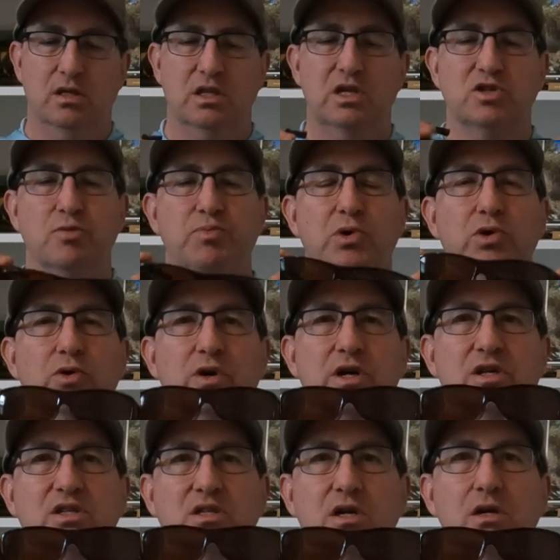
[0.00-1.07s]
these are
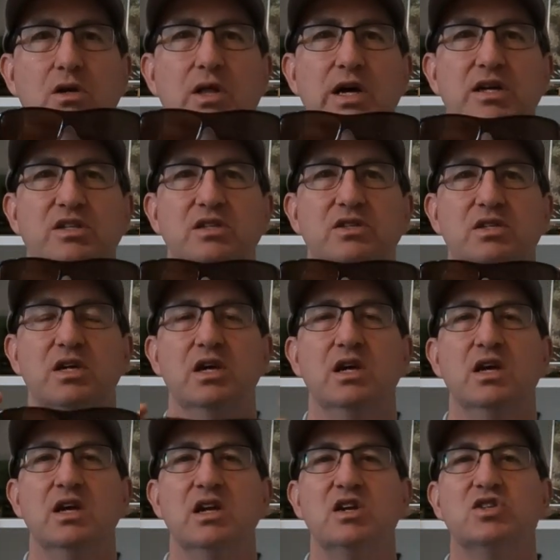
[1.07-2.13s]
polarized sunglasses,
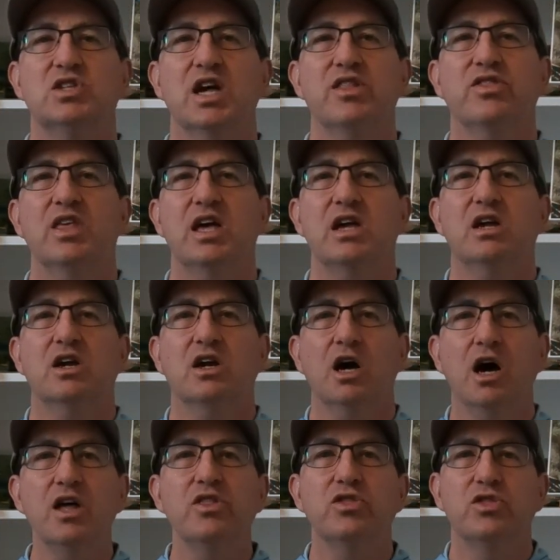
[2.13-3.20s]
is that they
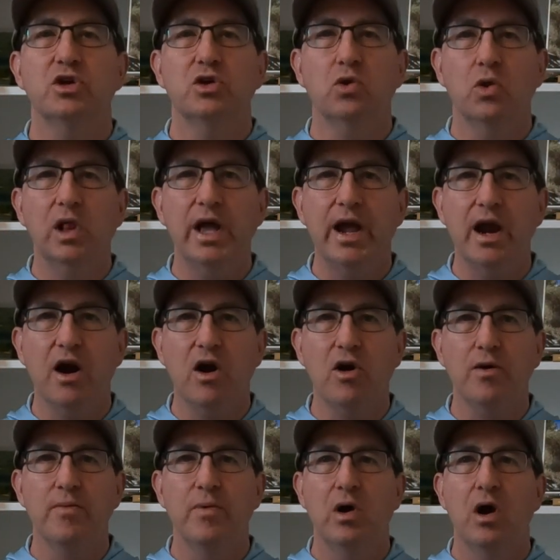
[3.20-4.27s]
cut the
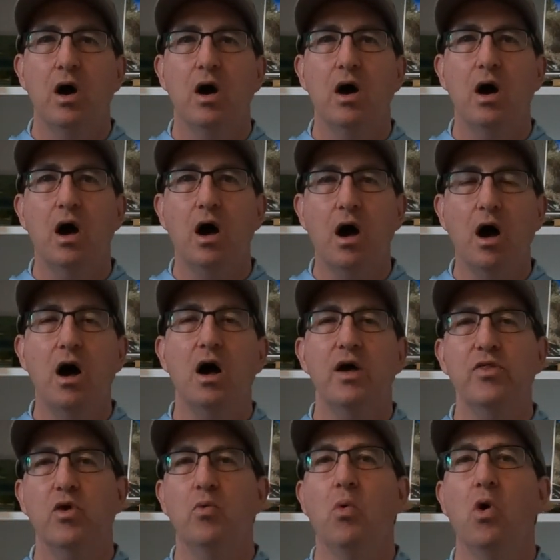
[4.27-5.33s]
glare
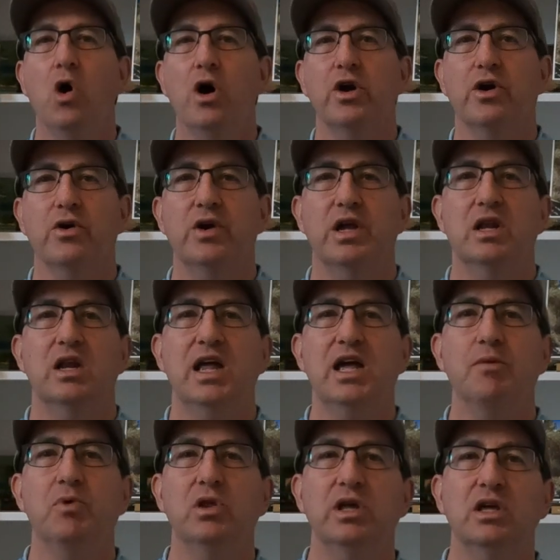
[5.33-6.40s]
on the water,
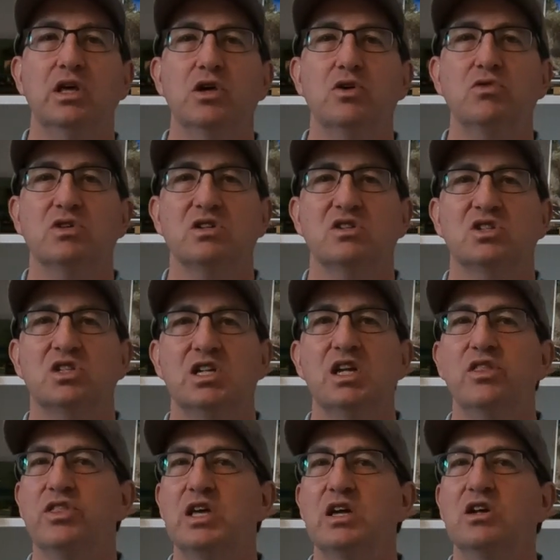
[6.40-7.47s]
enabling you to
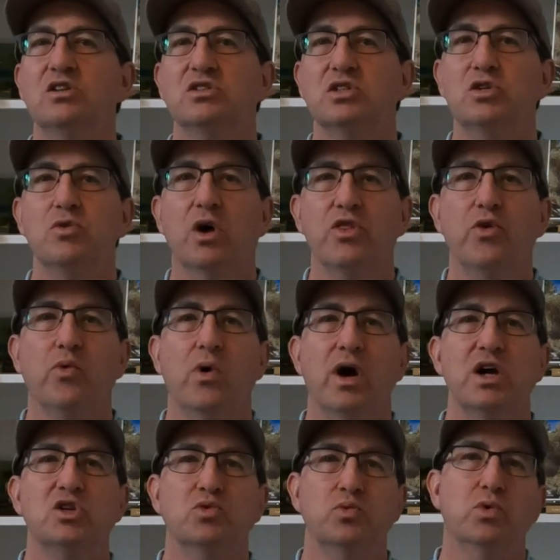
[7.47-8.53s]
see things you
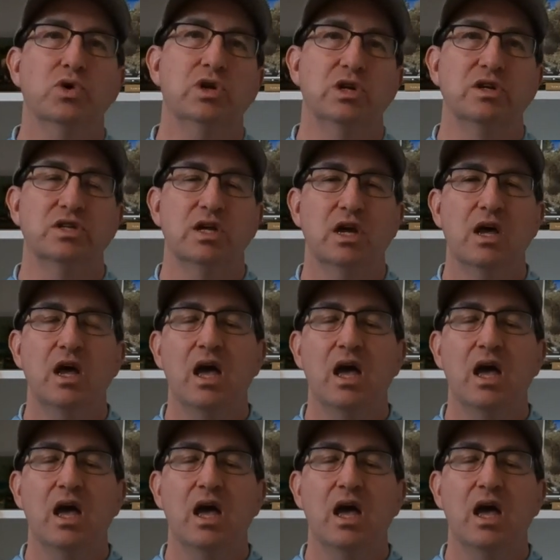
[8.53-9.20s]
otherwise wouldn't.